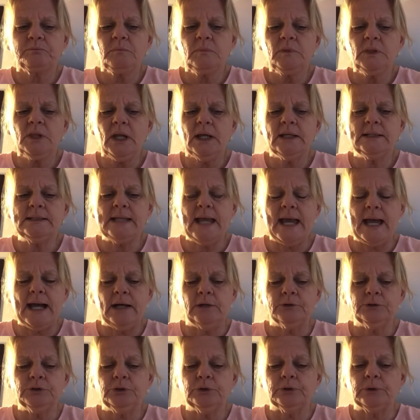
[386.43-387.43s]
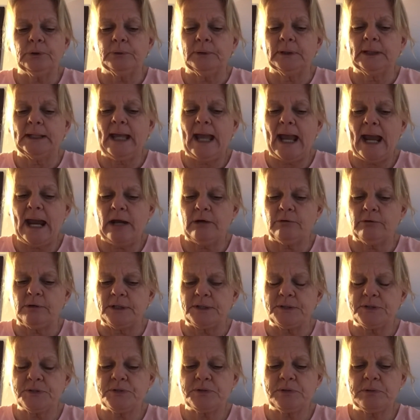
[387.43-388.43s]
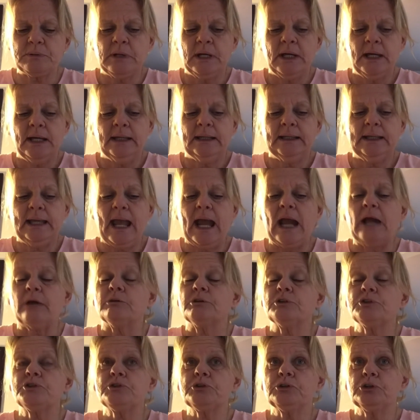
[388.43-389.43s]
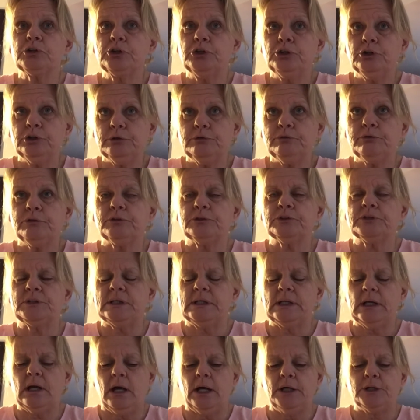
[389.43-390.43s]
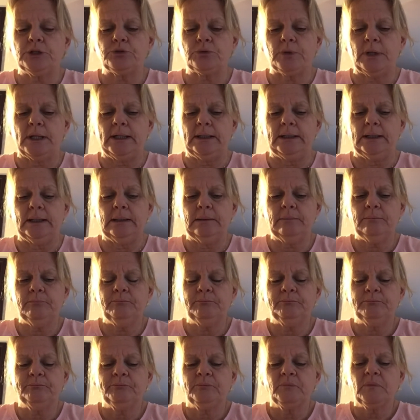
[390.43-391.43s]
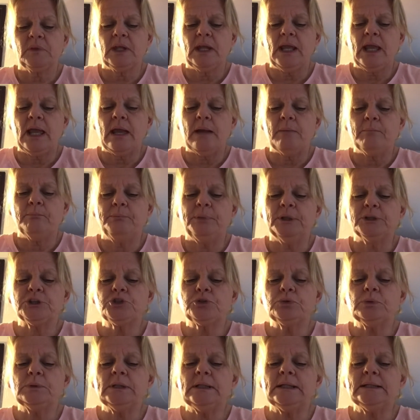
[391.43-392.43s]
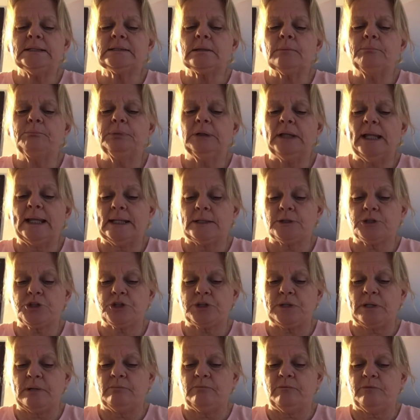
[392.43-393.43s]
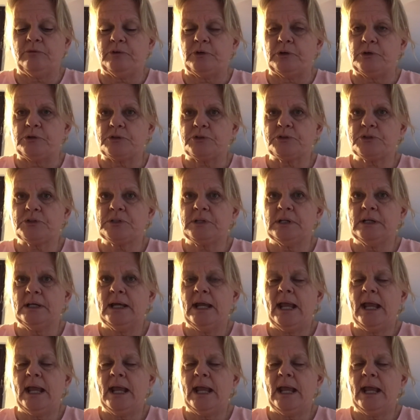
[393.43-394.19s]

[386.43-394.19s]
Now you go to carrots. Carrots are good for dehydrating, but you need to blanch them first.